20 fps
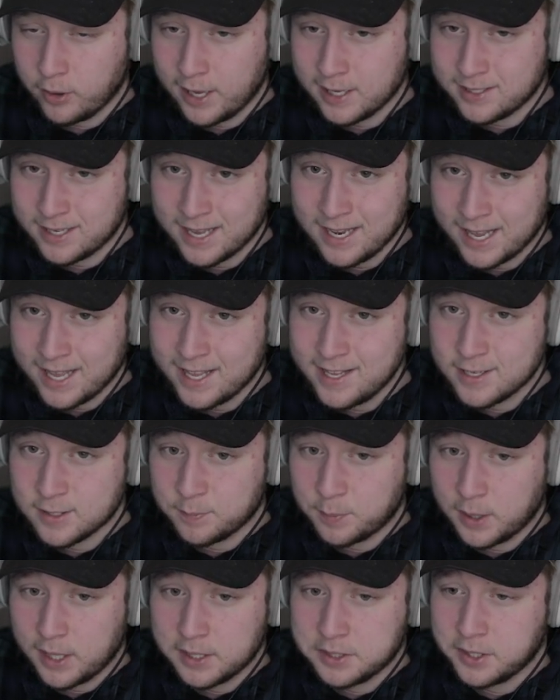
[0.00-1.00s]
It is,
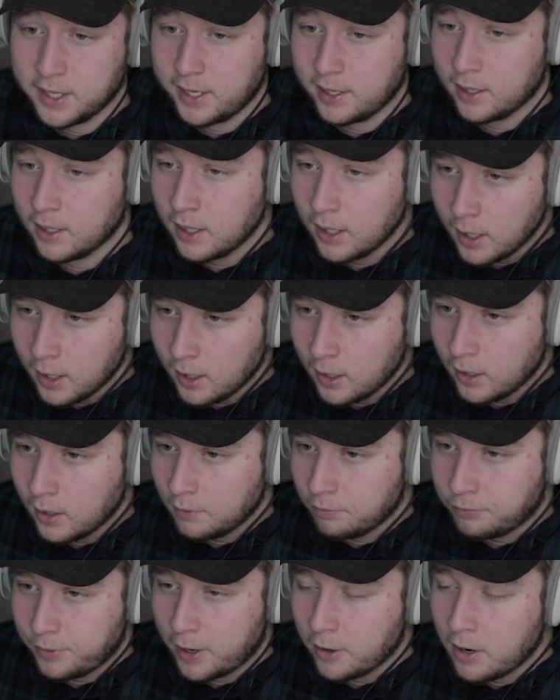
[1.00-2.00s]
but it's like
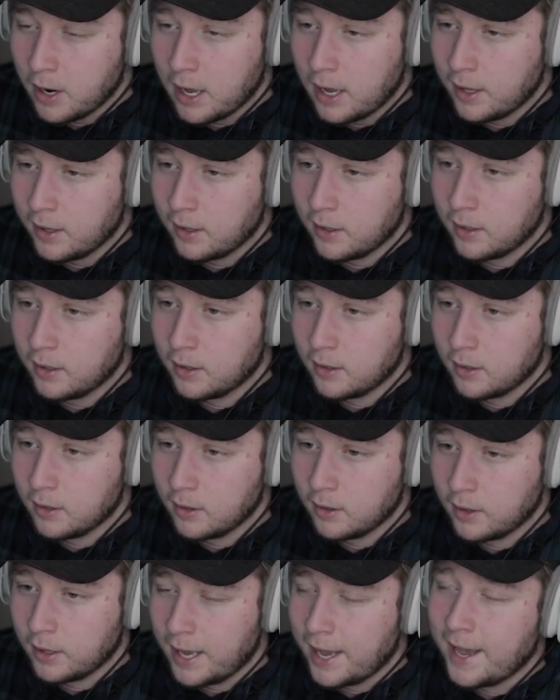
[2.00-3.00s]
they're not.
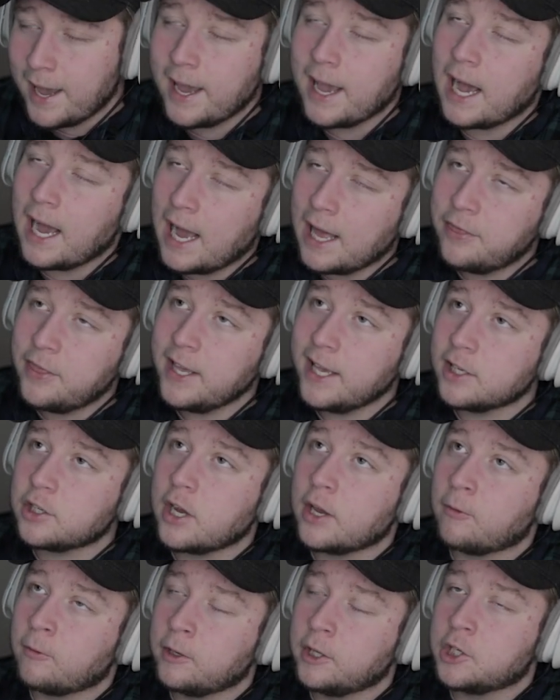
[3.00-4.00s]
I think
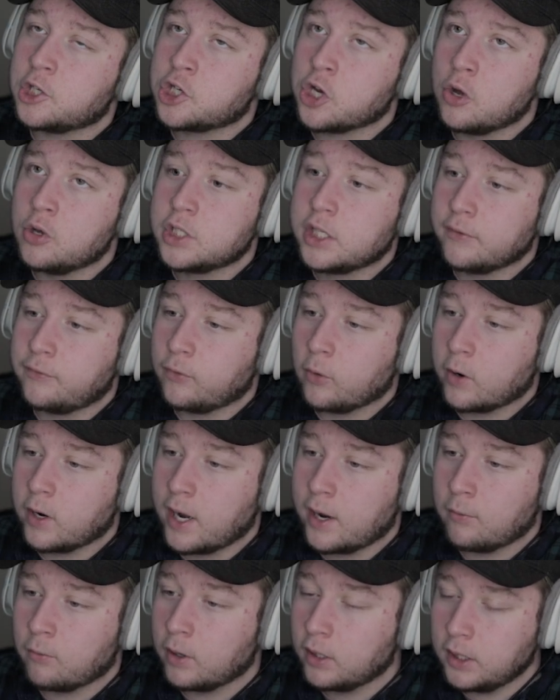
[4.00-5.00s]
it really shows that
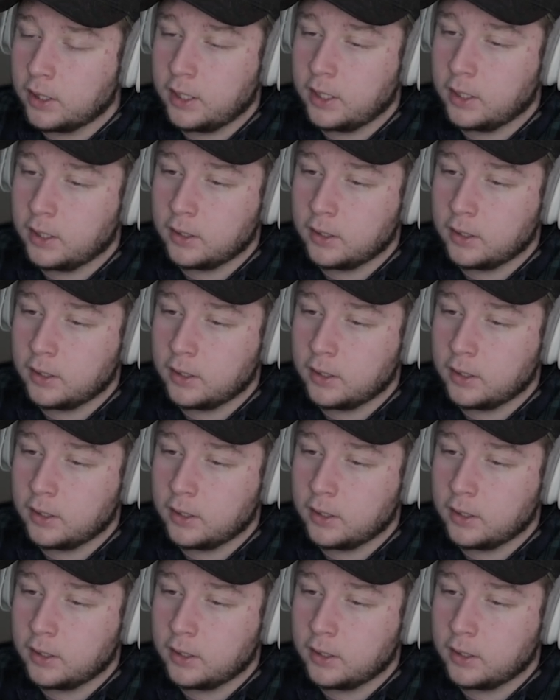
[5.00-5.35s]
Fortnite really